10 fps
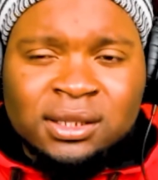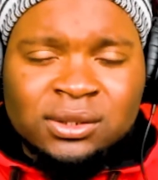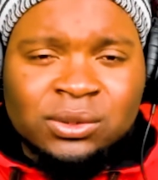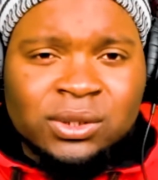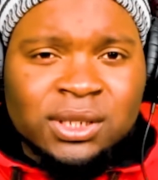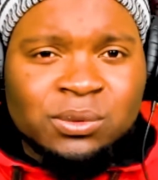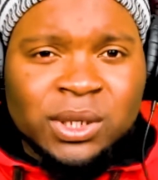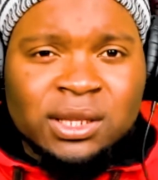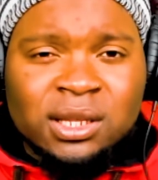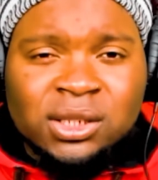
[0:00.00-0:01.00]
So this
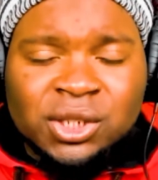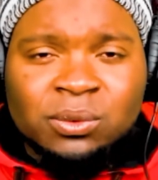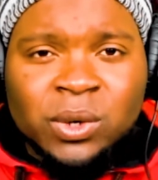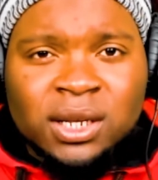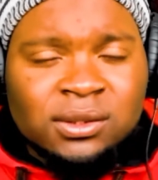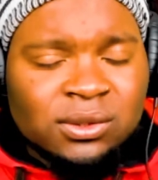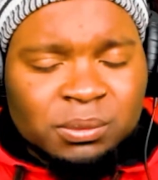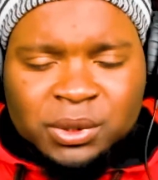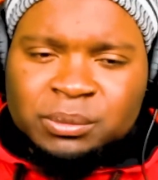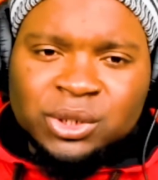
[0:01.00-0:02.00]
one is a Gen 1, so
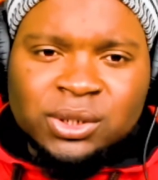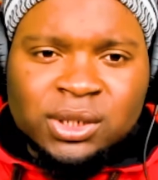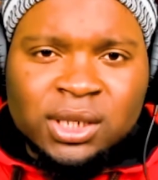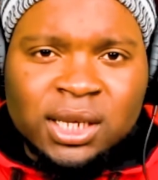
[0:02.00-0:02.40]
pretty much